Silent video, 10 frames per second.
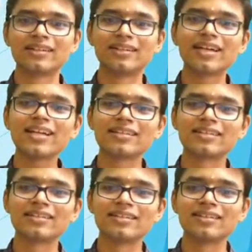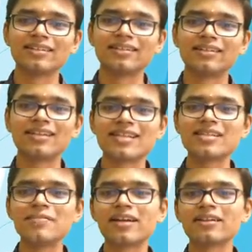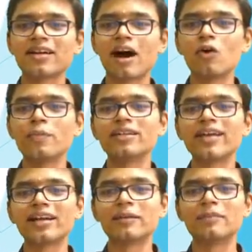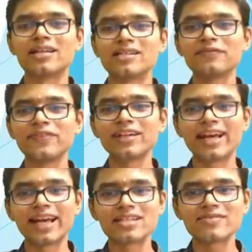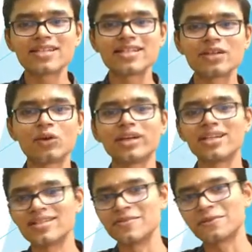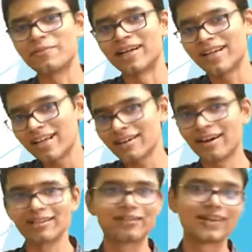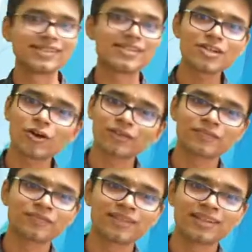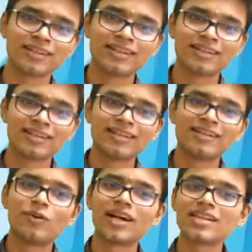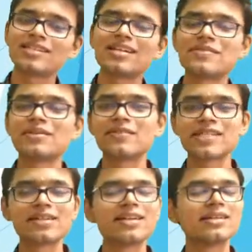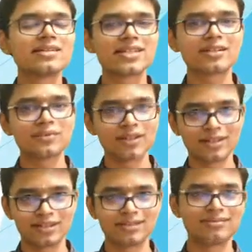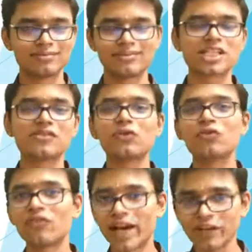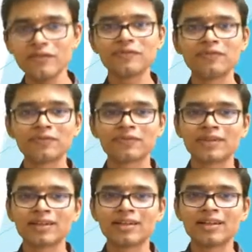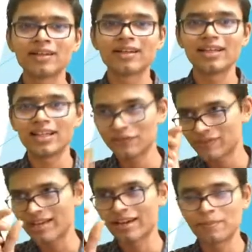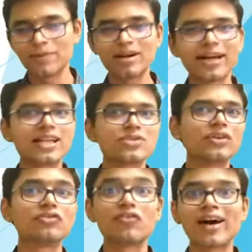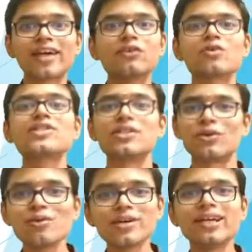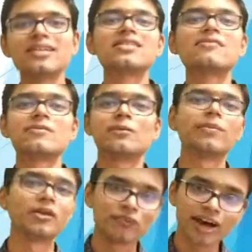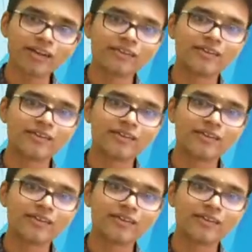Correct? It doesn't matter how big that number is. If it ends with 0, it is divisible by 10. Otherwise, it's not. What is the divisibility test for 5? If that number ends with 5 or 0, it is divisible by 5.